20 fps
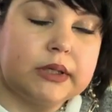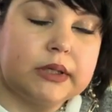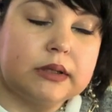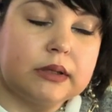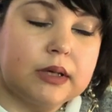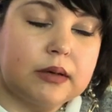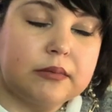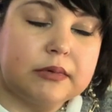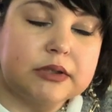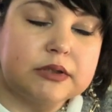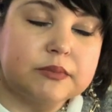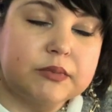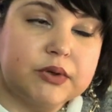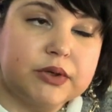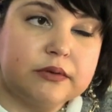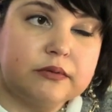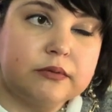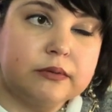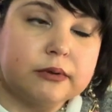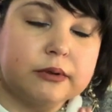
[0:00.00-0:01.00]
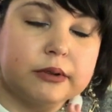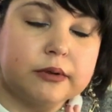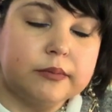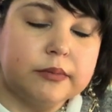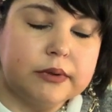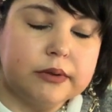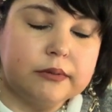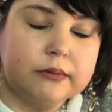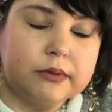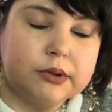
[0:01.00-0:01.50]
get that much money for it,
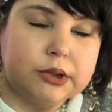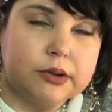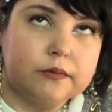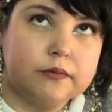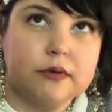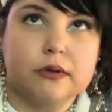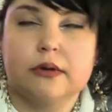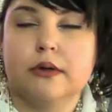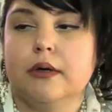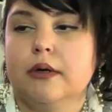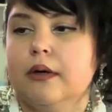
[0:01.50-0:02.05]
but whatever,